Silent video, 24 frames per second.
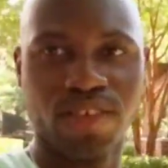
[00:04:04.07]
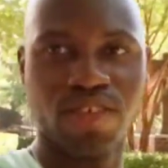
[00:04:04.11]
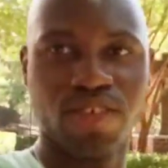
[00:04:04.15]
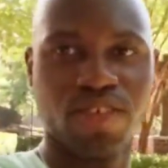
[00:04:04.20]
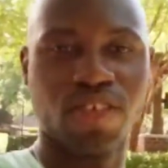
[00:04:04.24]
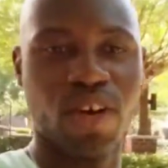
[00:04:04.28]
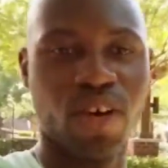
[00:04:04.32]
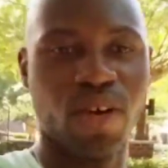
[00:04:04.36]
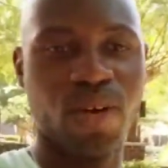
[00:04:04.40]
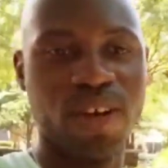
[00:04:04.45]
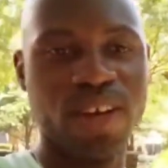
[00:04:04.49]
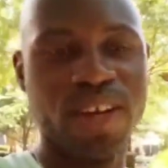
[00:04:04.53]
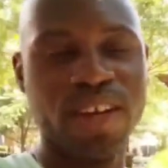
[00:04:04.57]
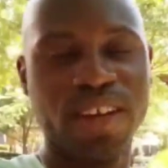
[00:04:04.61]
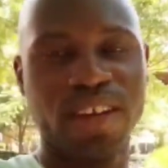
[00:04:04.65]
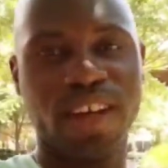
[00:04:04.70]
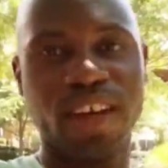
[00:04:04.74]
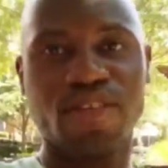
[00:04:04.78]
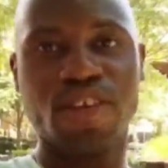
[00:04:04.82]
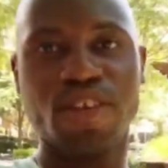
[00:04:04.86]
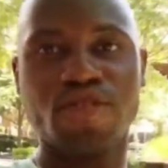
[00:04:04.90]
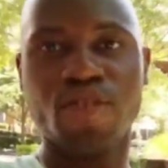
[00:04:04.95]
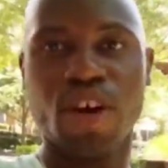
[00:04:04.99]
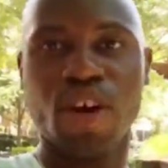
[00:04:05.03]
So
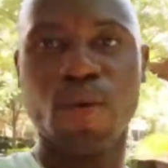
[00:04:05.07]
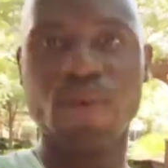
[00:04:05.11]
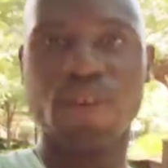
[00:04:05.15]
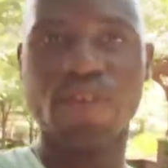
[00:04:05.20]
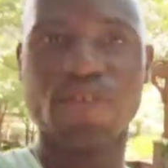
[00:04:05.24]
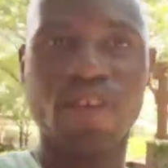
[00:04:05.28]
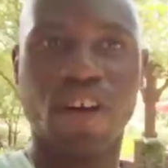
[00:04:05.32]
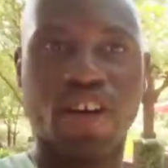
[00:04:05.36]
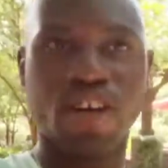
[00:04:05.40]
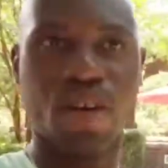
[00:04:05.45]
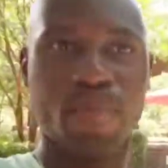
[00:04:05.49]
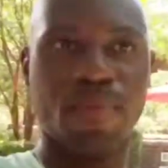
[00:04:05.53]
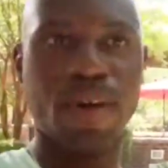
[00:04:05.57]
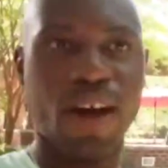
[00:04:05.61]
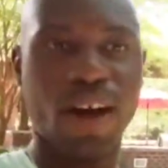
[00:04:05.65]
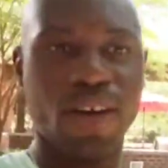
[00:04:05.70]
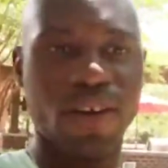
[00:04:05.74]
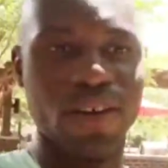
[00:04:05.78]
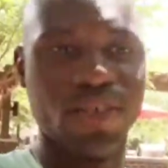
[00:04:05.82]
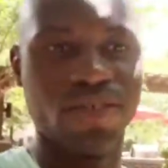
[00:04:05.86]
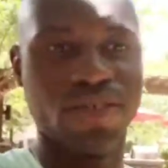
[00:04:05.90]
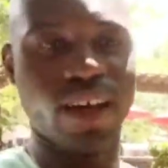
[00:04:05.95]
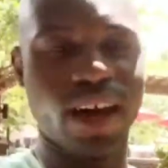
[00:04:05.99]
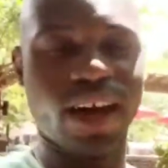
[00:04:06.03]
that's actually all I want to talk
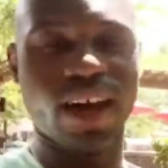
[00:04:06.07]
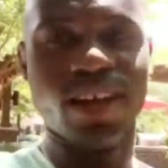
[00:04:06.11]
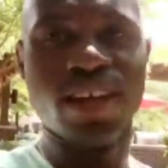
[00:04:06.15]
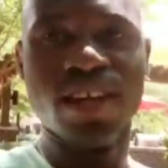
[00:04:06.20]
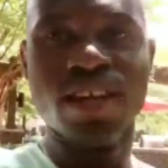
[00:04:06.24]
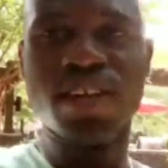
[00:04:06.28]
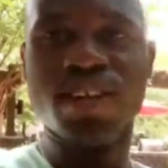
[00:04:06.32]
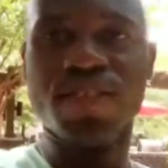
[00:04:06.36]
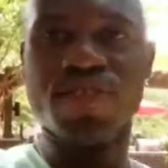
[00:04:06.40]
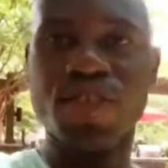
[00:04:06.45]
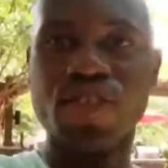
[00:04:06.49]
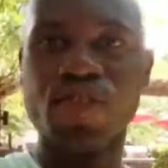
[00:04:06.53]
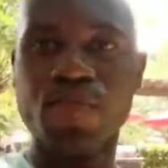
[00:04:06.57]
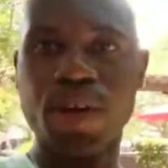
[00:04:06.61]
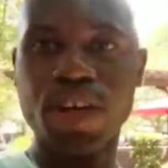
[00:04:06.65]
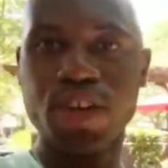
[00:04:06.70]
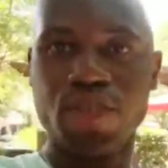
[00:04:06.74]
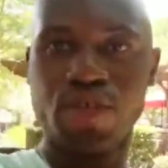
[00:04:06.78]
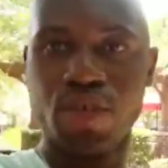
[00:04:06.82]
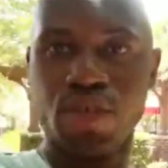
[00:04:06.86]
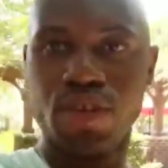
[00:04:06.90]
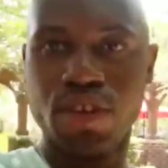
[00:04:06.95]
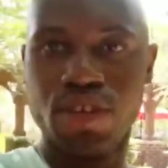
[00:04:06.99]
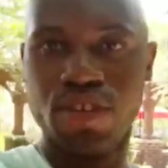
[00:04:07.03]
about, is that just
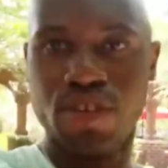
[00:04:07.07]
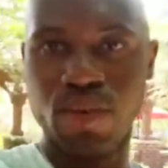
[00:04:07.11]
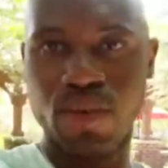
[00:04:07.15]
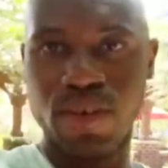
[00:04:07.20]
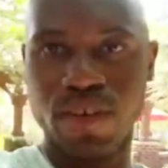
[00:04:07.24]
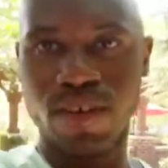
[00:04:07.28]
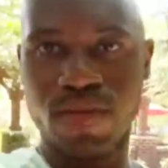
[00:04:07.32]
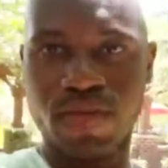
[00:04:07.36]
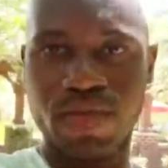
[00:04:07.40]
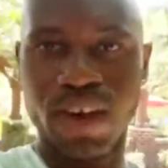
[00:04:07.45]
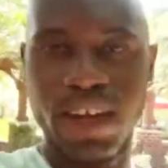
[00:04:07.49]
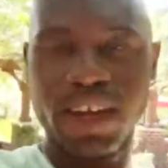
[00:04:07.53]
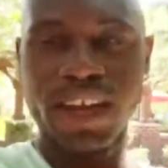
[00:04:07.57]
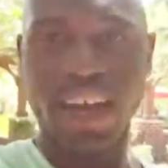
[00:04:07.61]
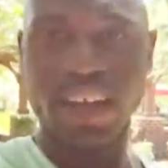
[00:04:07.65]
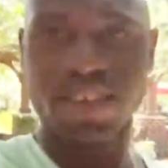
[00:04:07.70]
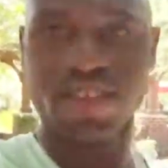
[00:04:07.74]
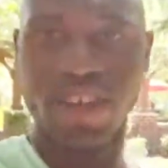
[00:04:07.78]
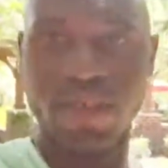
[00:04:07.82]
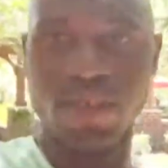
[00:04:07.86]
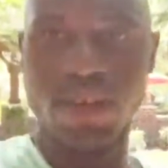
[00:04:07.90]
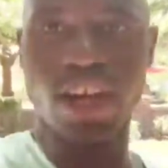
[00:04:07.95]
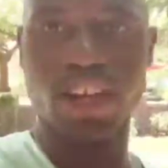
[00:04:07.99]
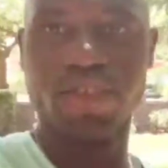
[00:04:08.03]
make sure that you're doing a fun
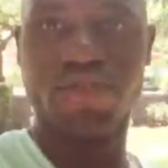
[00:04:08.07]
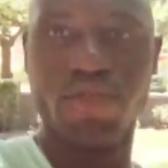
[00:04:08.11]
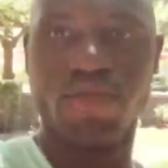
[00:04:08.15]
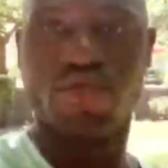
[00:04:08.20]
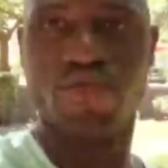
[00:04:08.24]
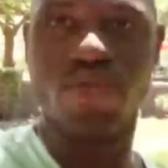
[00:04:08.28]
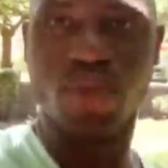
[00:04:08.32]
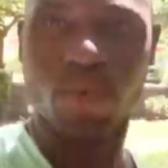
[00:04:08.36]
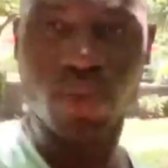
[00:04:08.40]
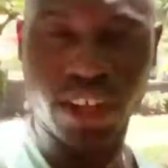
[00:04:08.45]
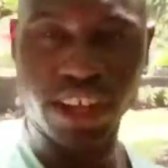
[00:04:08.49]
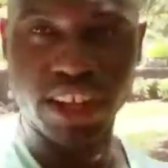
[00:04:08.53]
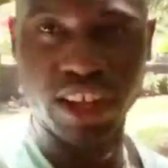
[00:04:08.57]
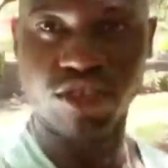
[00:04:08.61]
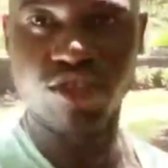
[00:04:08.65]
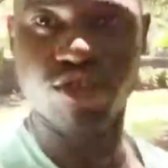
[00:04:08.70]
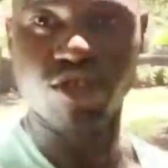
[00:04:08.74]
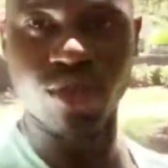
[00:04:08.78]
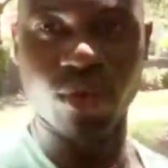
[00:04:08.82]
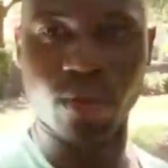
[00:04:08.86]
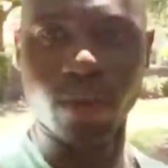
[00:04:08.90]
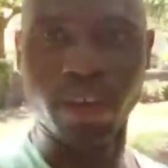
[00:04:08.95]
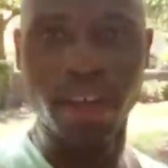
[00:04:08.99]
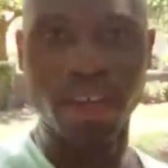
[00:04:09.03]
activity that you truly
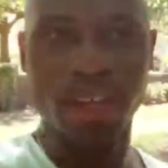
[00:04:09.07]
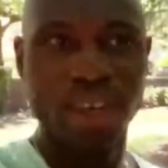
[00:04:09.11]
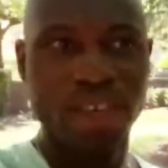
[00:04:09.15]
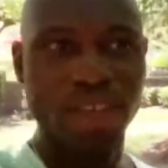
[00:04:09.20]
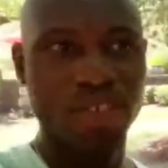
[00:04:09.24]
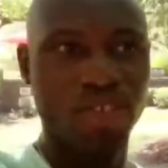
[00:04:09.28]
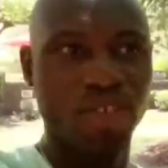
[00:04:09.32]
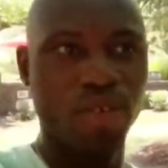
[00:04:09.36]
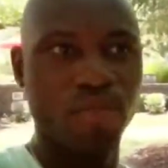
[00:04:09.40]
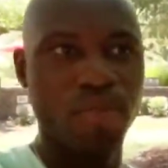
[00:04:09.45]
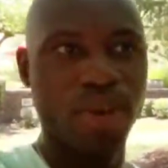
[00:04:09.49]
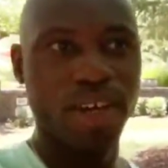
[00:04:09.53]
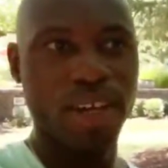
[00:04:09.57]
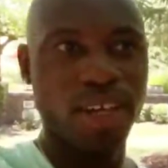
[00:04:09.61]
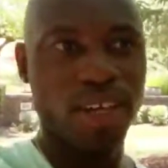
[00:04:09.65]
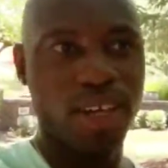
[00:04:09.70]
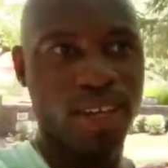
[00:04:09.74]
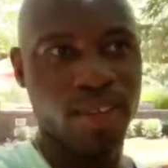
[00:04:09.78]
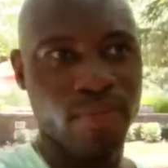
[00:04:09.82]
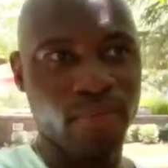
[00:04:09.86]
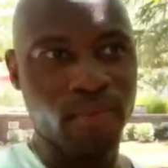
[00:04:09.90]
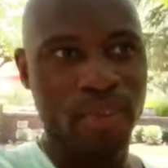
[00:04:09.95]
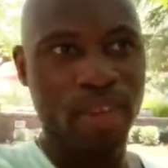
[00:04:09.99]
enjoy to make